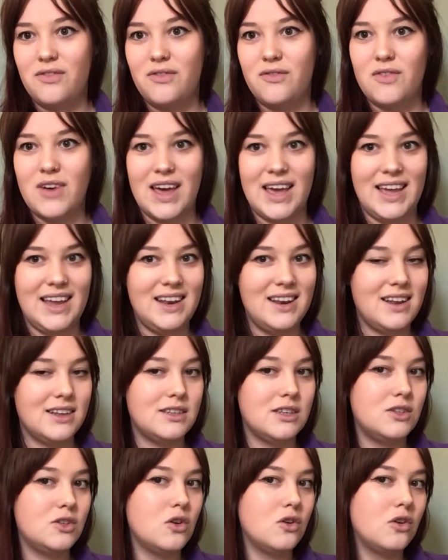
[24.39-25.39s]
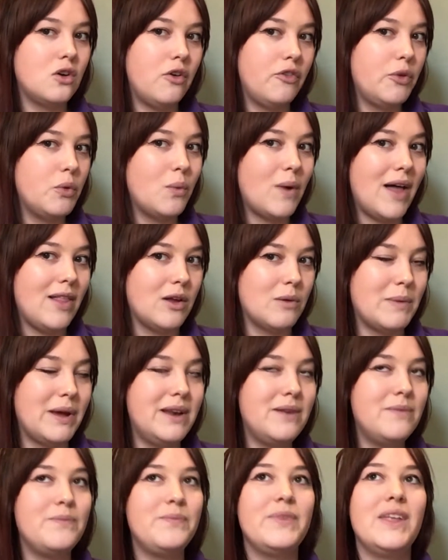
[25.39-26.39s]
fine. It's a song called the
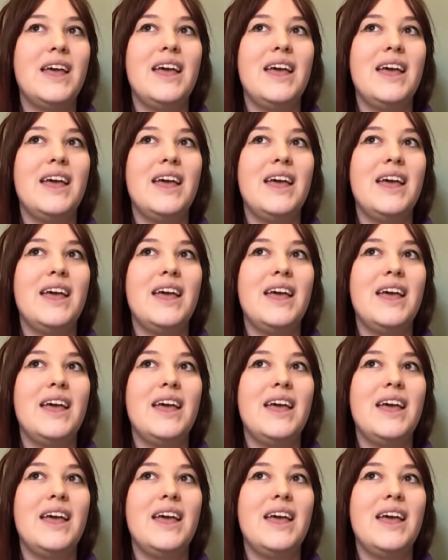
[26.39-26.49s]
Wellerman.